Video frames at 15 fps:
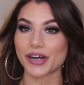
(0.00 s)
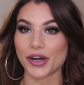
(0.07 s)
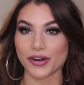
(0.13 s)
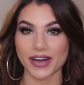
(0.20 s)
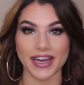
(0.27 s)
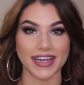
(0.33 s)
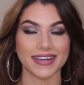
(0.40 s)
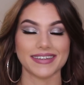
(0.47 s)
all
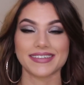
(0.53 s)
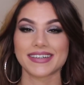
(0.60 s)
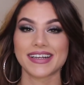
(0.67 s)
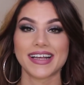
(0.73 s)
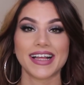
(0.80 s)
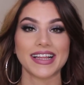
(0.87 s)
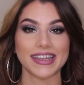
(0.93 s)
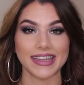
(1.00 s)
right,
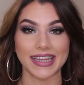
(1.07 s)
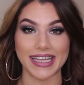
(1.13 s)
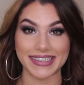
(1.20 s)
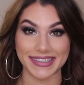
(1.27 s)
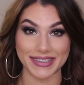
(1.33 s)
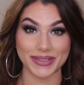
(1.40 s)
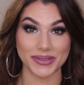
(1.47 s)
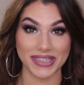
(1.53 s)

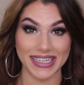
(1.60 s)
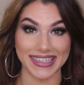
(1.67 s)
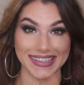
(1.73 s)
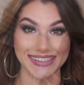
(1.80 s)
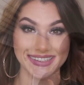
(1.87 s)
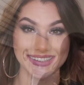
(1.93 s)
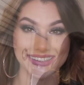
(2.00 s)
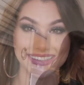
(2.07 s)
let's do
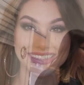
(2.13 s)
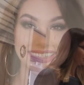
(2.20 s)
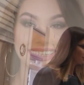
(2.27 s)
this.